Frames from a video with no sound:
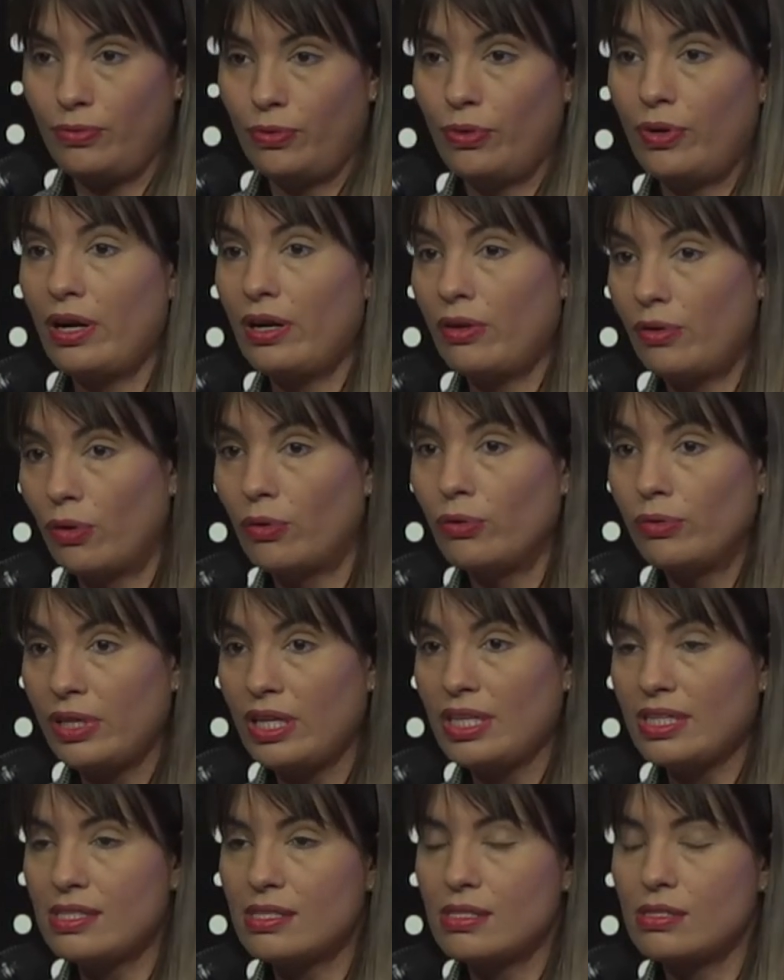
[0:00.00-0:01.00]
our own
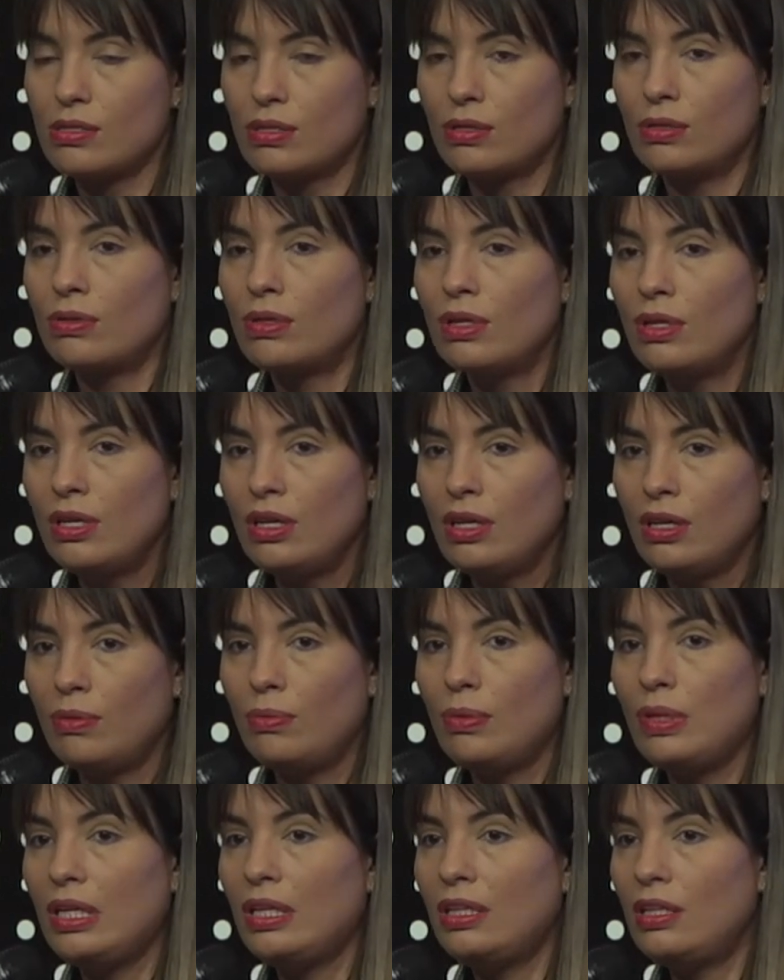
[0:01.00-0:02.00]
needs. So
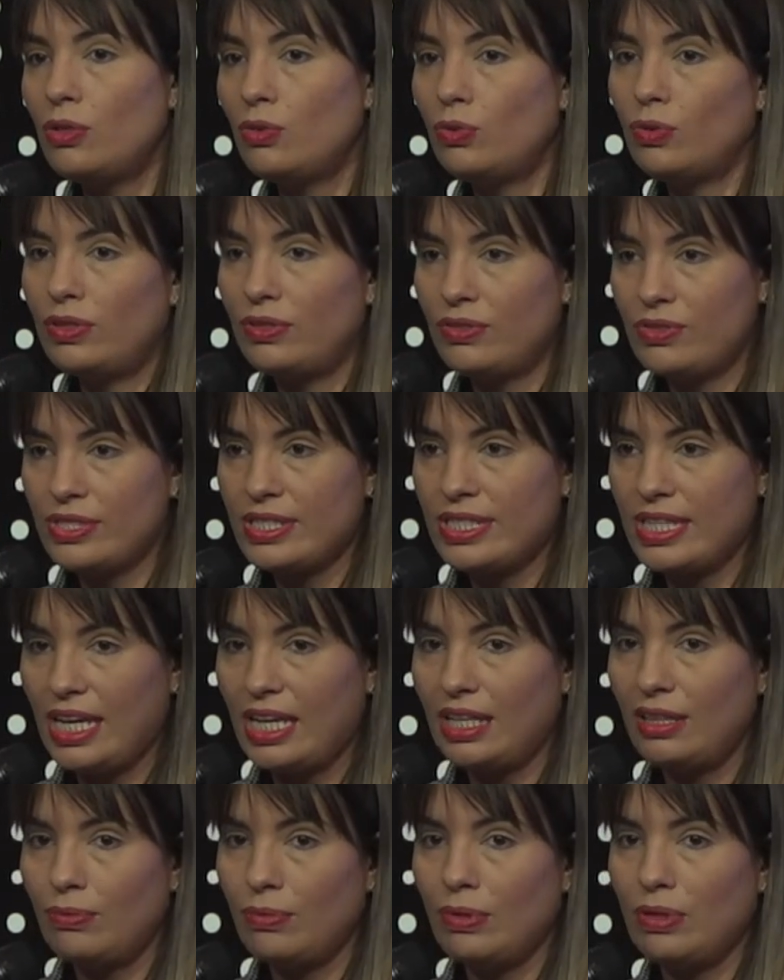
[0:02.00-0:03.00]
we needed to
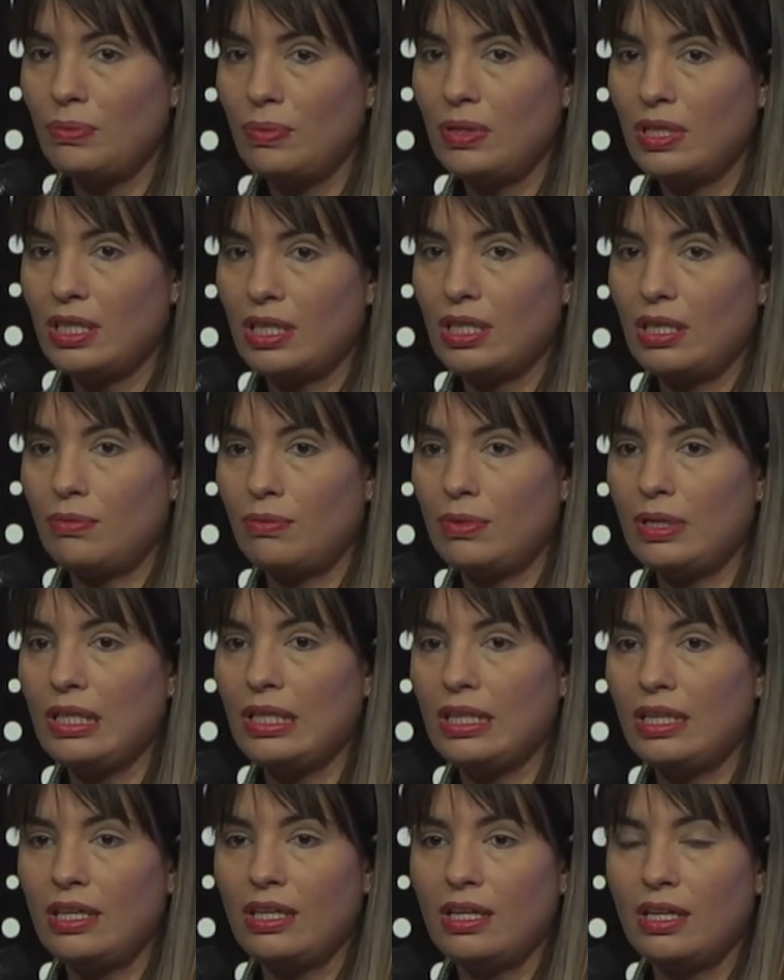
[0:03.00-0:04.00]
understand where we can
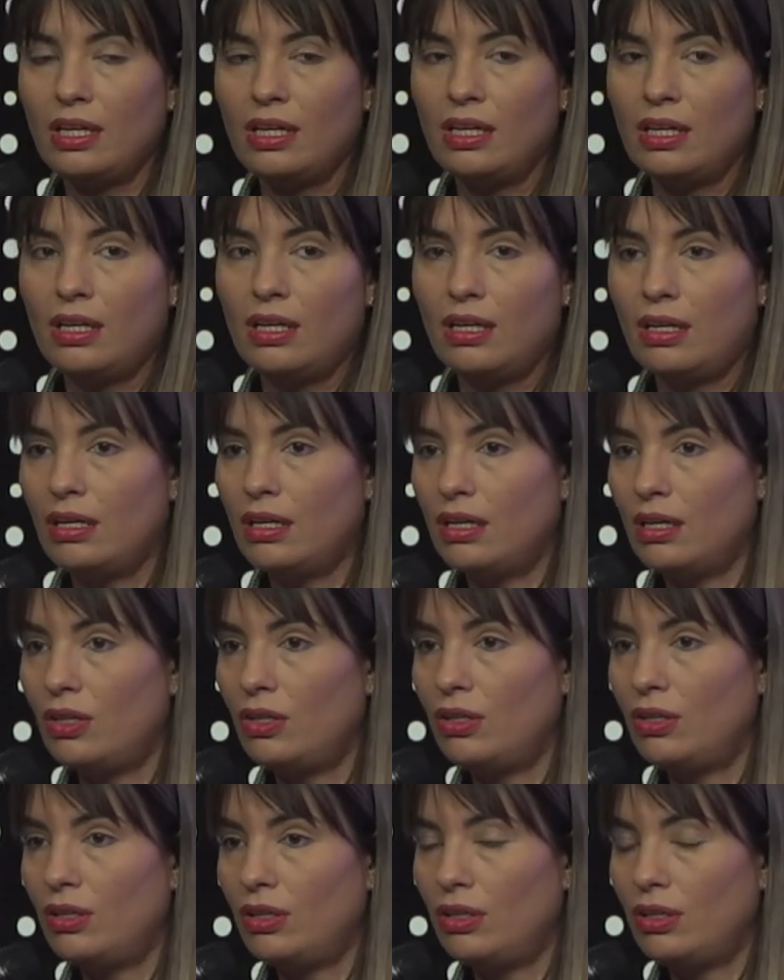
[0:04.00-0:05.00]
really
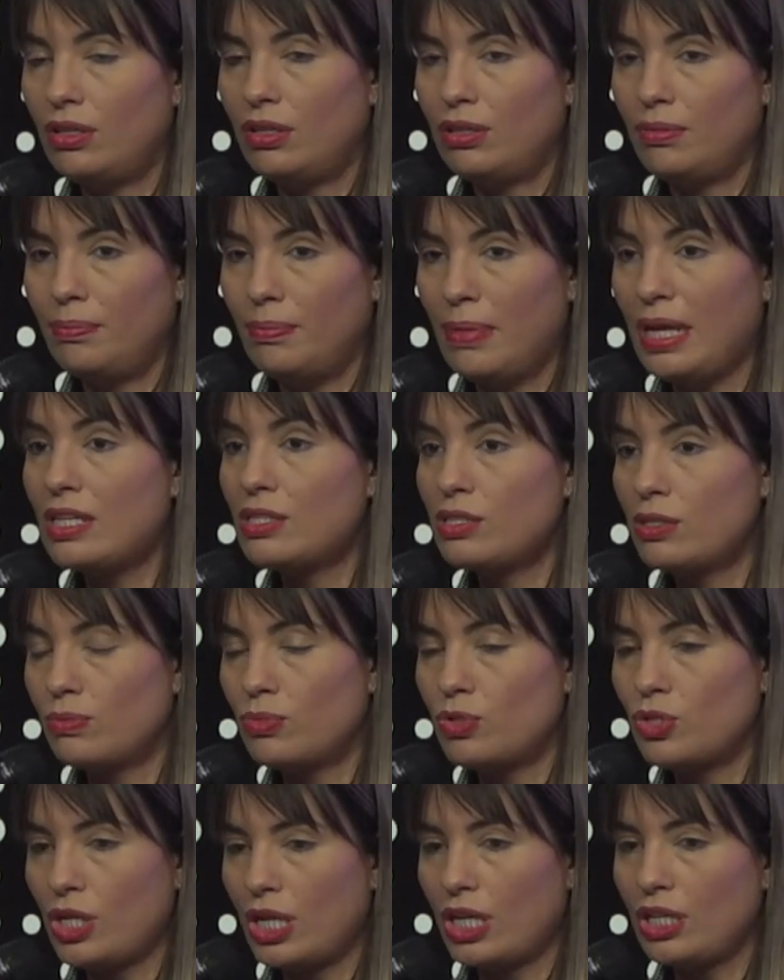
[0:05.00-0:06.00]
make
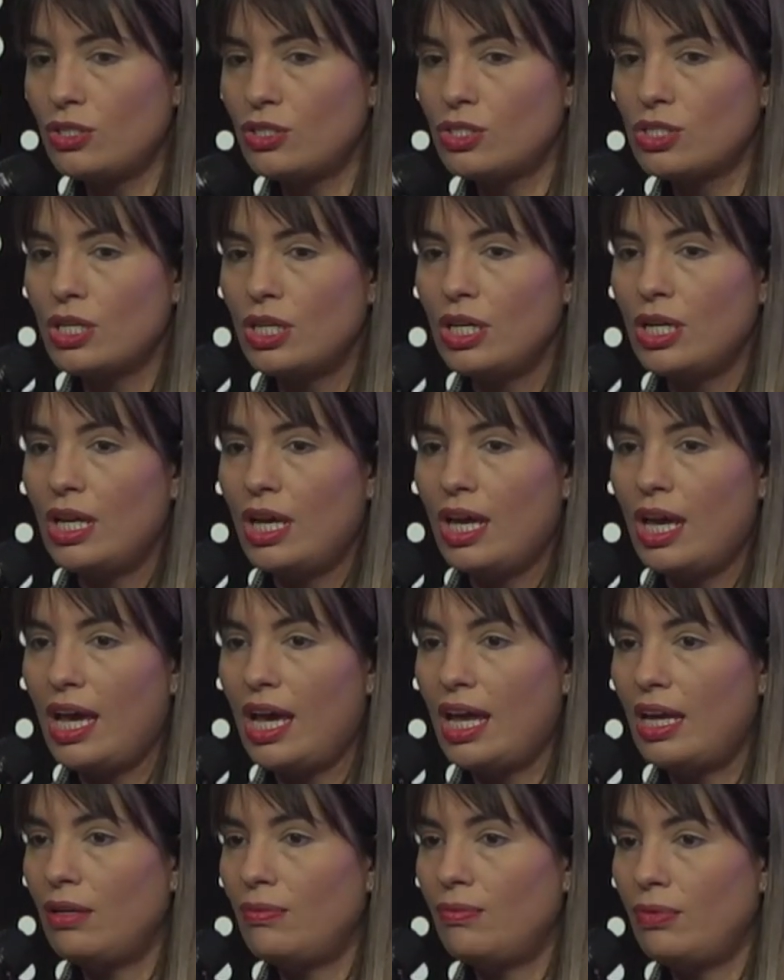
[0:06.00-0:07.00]
some change.
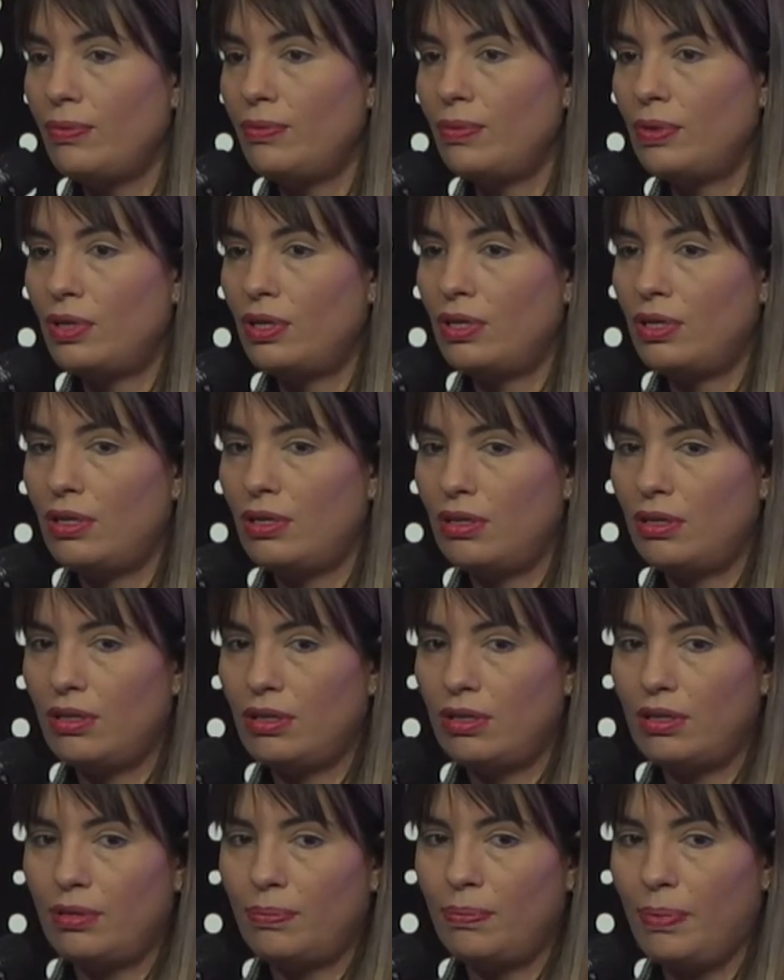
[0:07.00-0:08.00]
And we
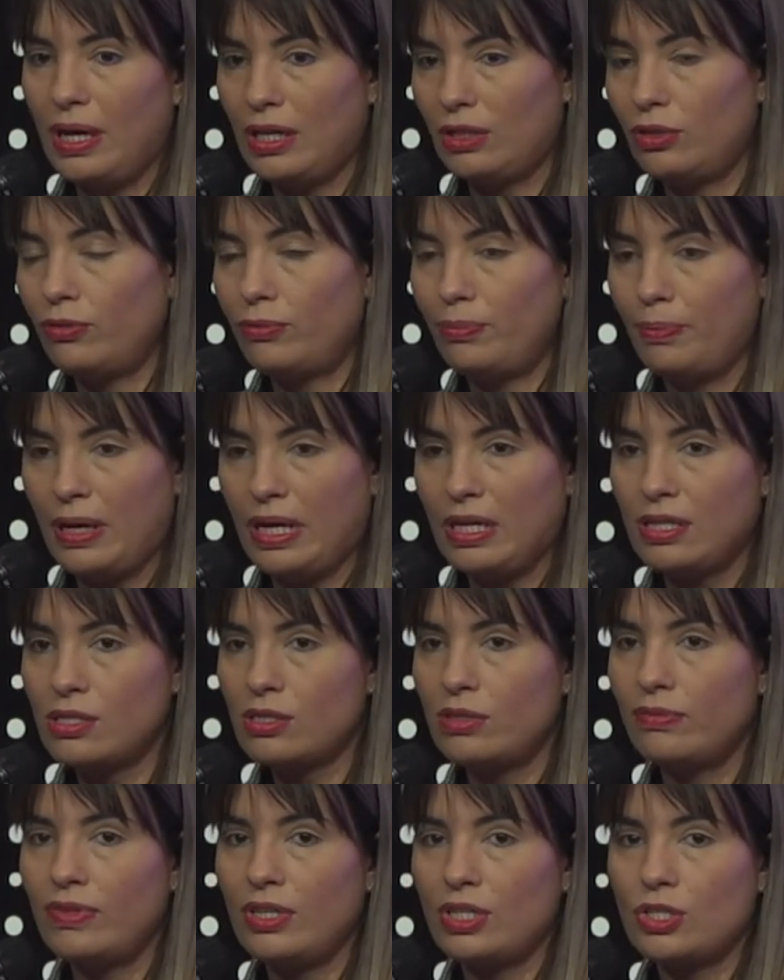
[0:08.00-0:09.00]
were part of Paris
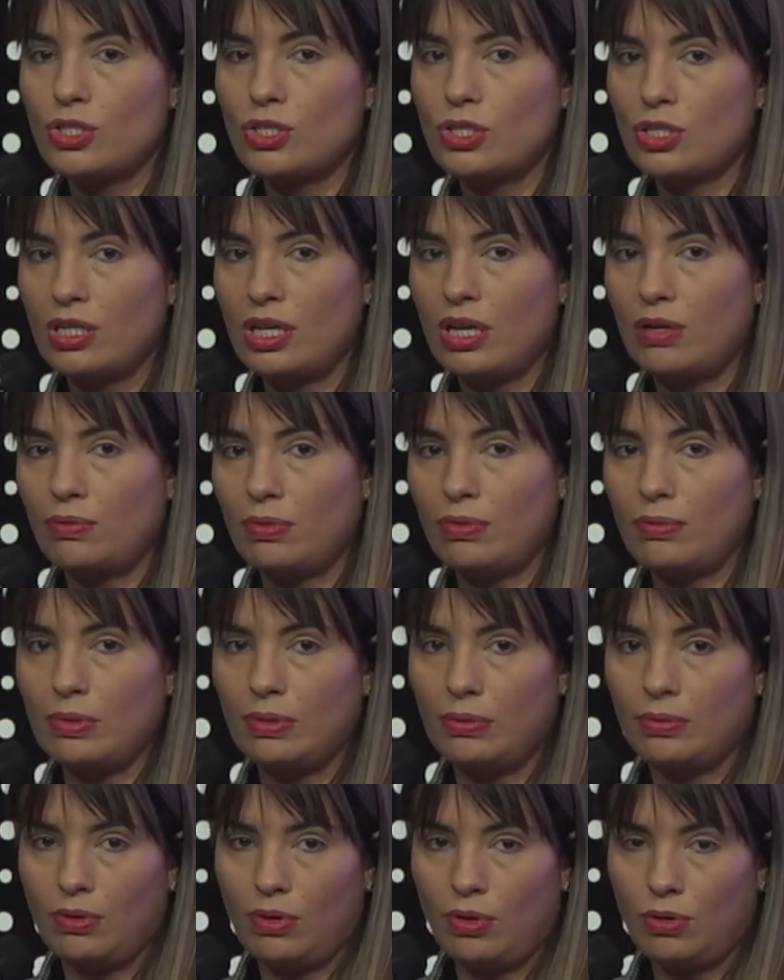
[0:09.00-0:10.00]
Convention. Now we
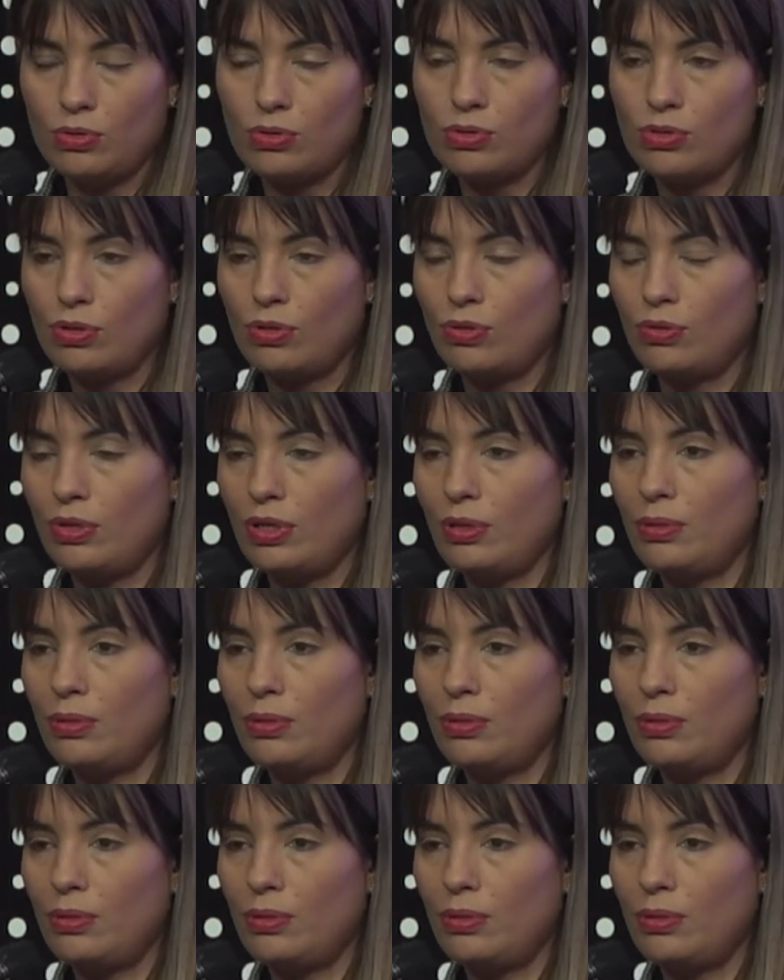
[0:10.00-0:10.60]
will also